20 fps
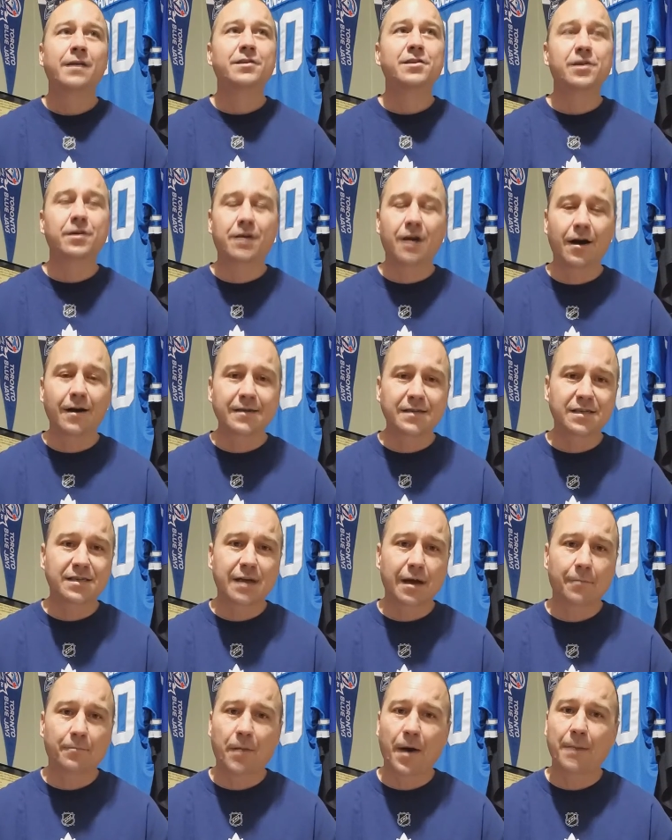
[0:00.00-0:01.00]
You got to
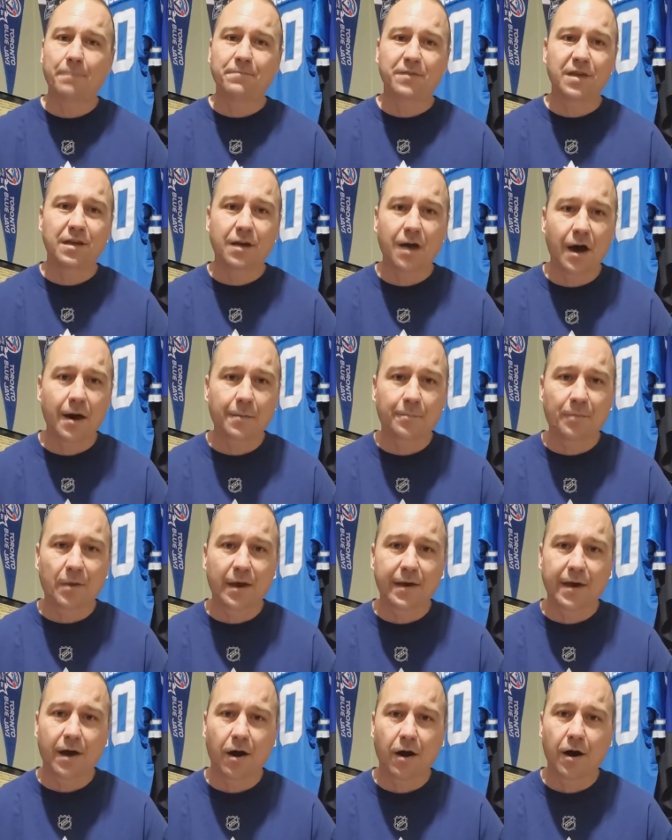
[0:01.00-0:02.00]
step up. You got to
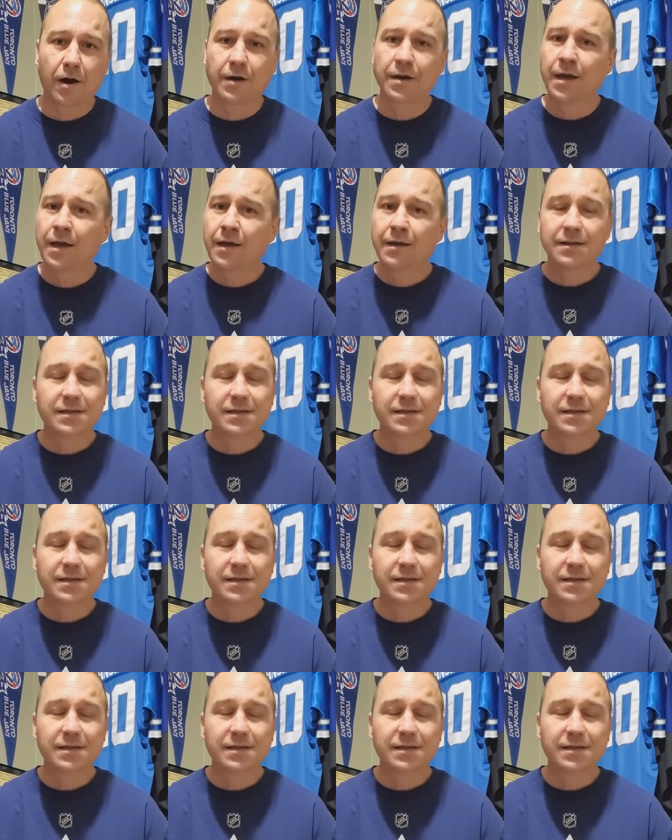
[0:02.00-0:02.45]
play hard.